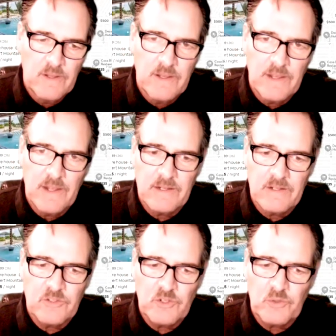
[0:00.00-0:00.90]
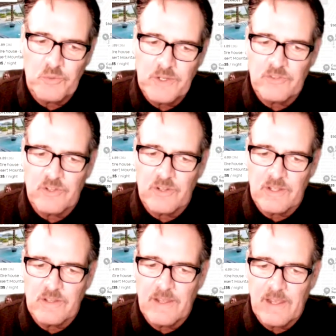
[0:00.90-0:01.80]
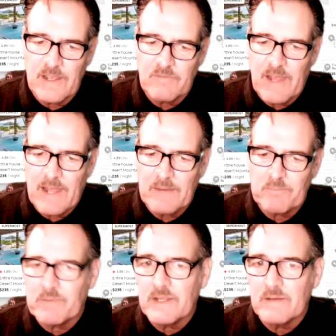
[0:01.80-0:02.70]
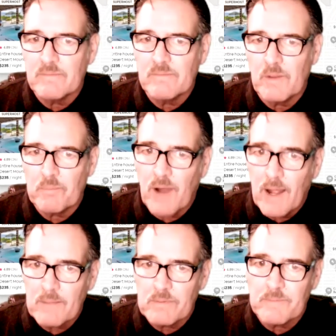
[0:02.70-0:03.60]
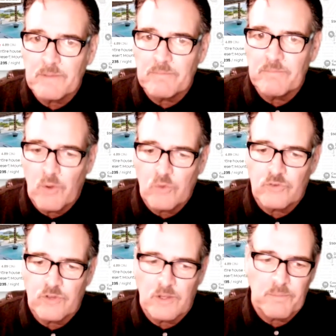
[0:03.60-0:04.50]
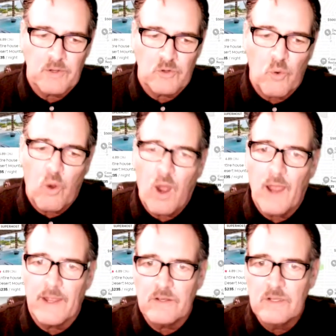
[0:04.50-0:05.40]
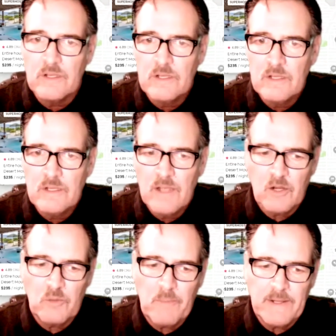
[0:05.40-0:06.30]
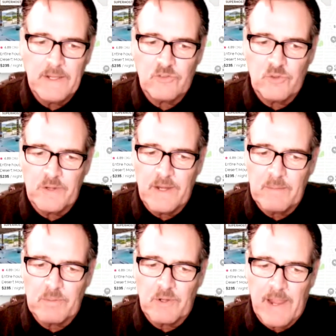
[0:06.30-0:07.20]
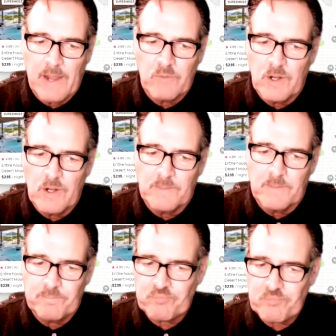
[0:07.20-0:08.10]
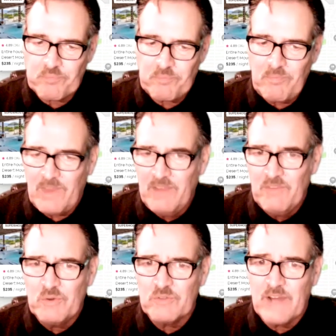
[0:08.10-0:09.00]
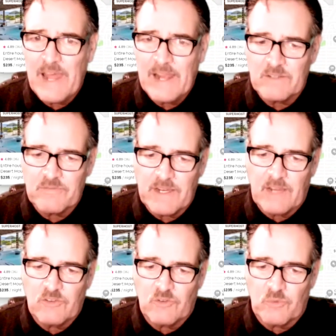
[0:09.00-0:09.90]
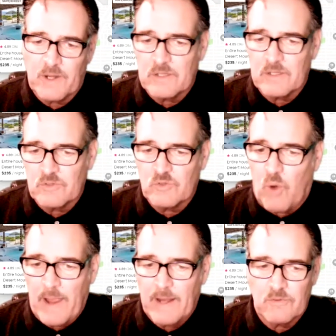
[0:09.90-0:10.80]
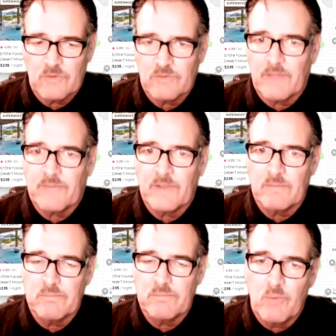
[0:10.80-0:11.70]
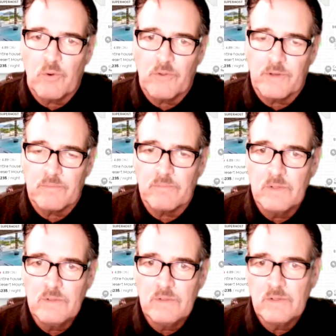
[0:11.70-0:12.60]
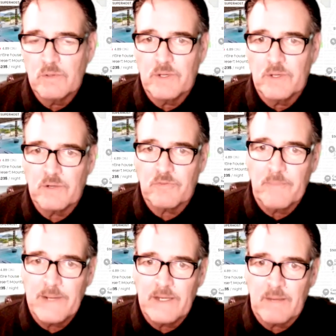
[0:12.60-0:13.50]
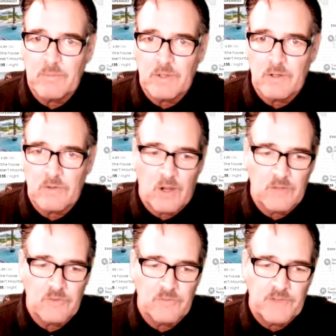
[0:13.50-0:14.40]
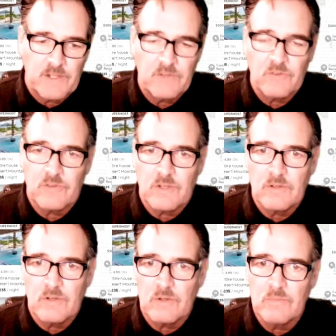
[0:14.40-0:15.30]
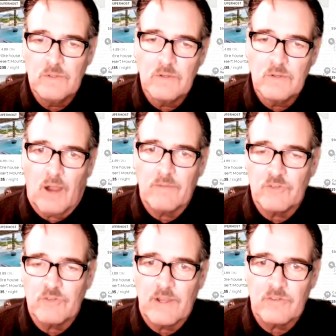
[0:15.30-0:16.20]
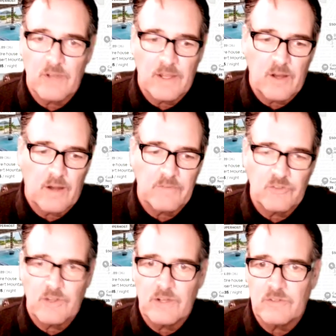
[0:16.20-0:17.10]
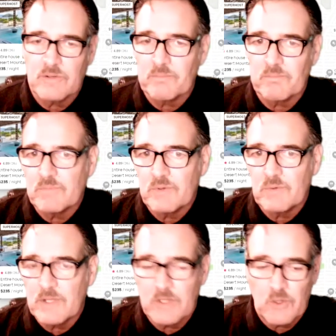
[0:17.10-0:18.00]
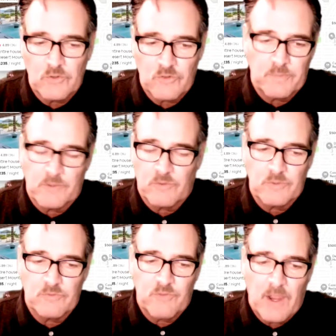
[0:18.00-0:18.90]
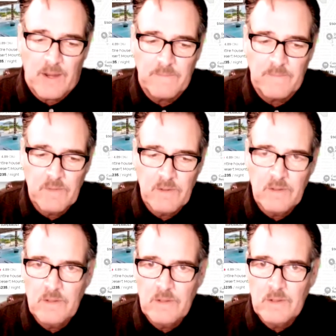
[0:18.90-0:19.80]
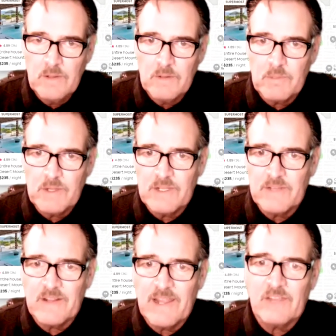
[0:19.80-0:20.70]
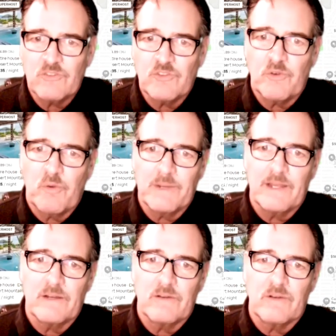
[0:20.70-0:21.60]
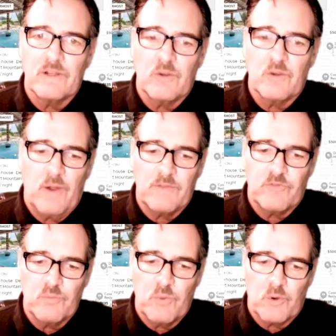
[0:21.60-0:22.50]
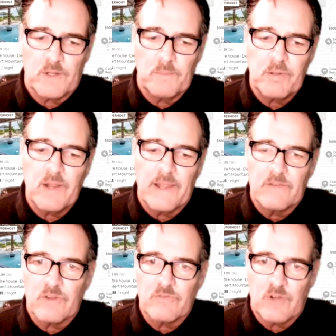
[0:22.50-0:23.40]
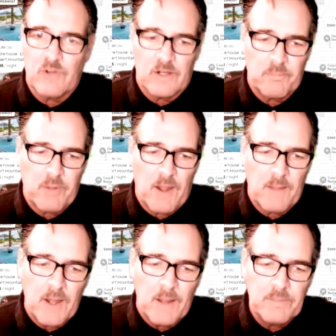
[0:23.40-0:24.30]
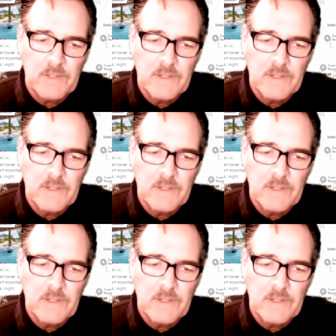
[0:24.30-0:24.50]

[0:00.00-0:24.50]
And until recently, they have not been a problem. They've mostly been quiet. I know my next door neighbor had one, and even though it was an active vacation rental, it was quiet. It was nothing more than you would hear from any neighbor across the fence, uh, you know, conversation, light conversation, and you know, really no disturbance. It was fine. But in the last year, we've been getting uh, quite a few more complaints. They've started to pop up.